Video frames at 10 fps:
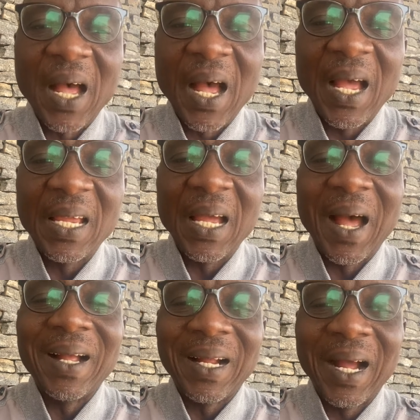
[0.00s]
high,
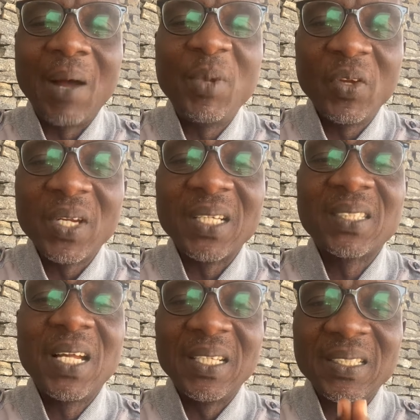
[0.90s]
and calmly
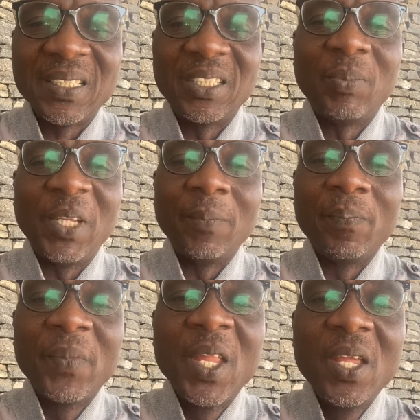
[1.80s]
understand this discipline.
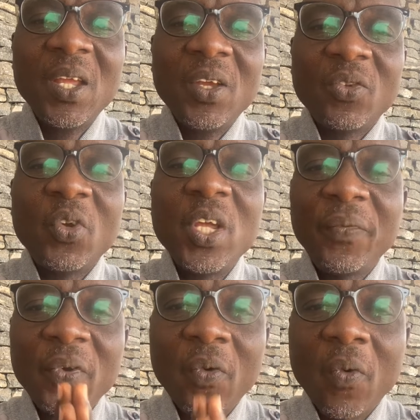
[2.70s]
So if
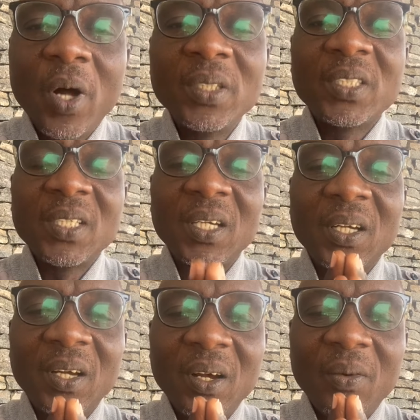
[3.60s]
you want
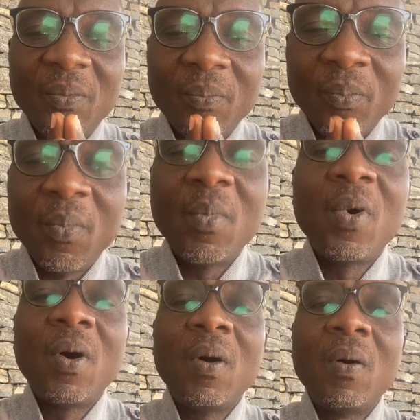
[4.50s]

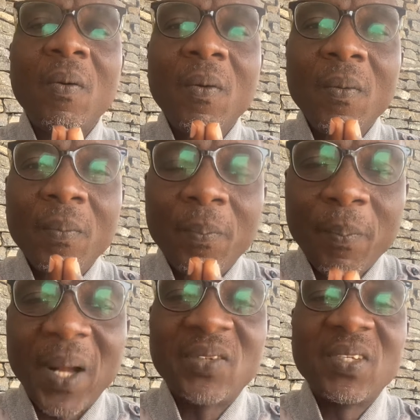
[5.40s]
more
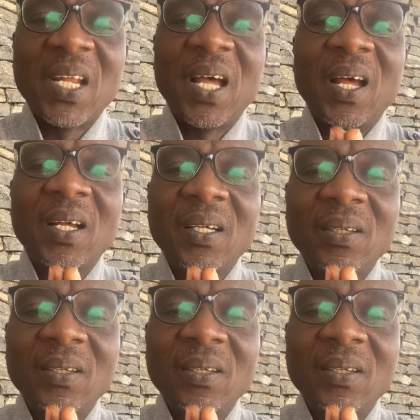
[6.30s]
personal